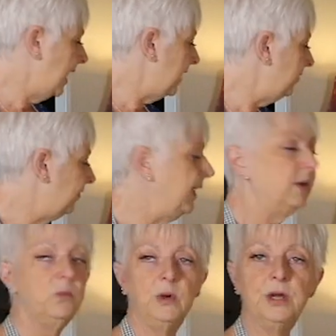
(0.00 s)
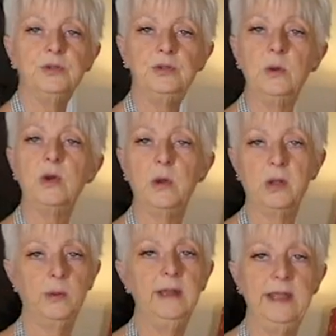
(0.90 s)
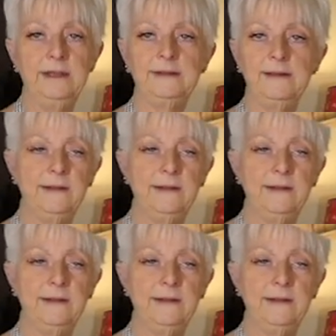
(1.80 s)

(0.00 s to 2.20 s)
and then we'll do a quick release.